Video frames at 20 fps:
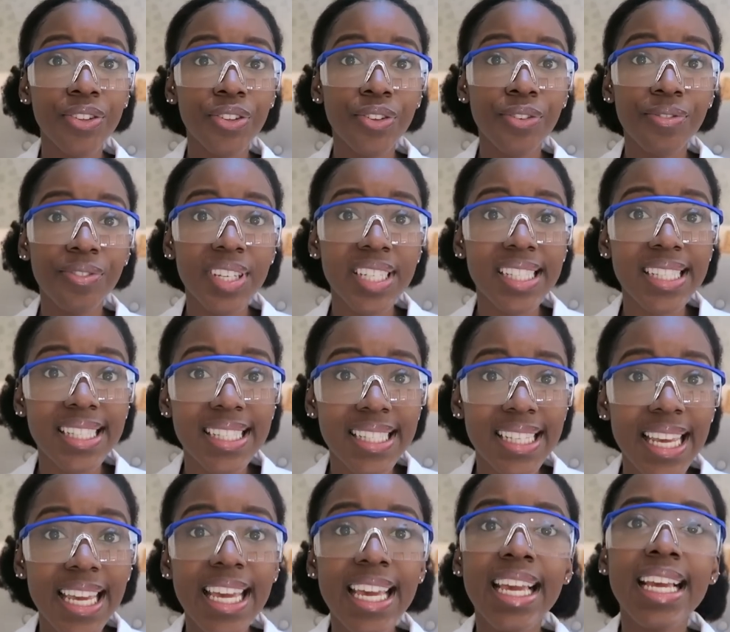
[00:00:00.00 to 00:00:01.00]

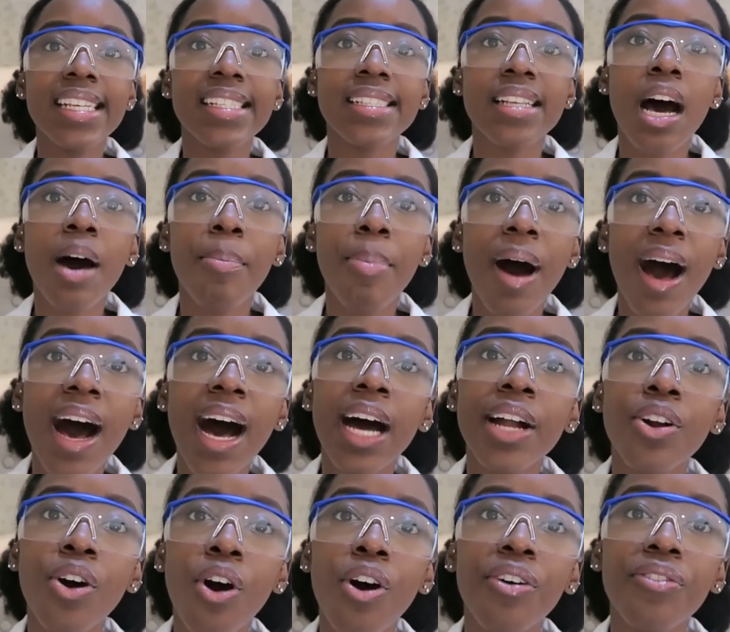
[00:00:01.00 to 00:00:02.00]
UVC is a
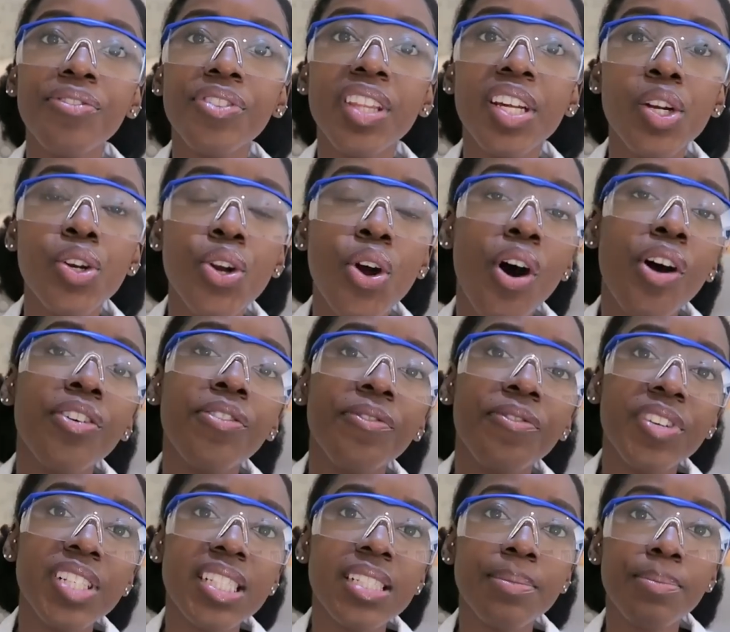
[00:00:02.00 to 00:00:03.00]
part of the
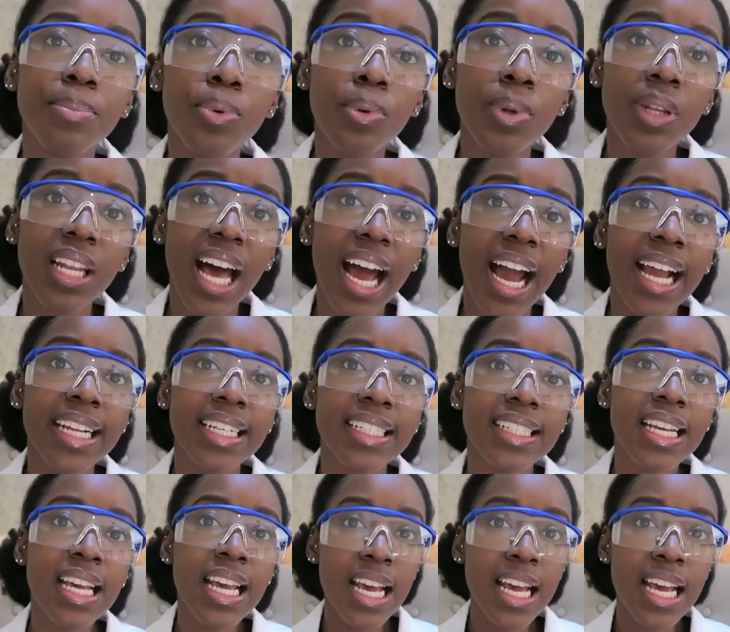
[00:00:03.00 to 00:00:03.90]
non-visible light,